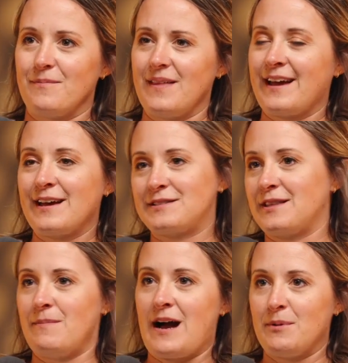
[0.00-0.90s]
guess the
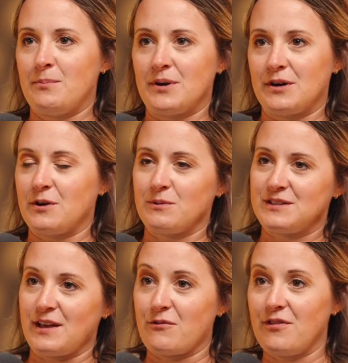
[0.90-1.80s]
mama bird was
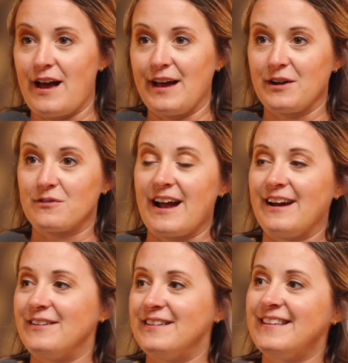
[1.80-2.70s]
like flying
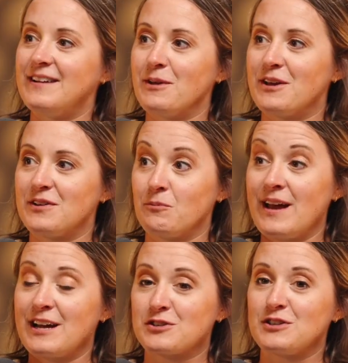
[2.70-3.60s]
around, and then we
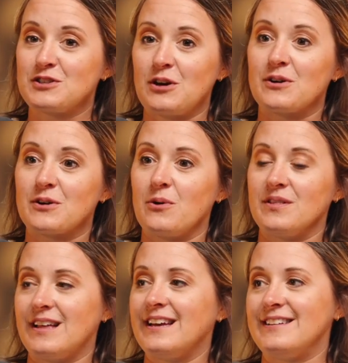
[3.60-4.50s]
actually saw her go and
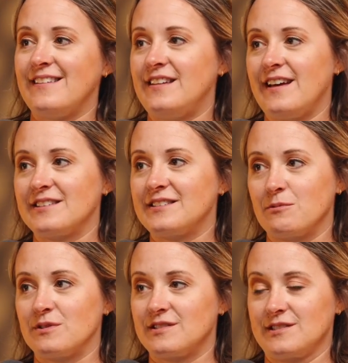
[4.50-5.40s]
land in the nest. It
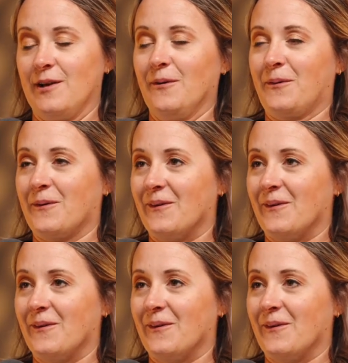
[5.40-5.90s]
was so cool.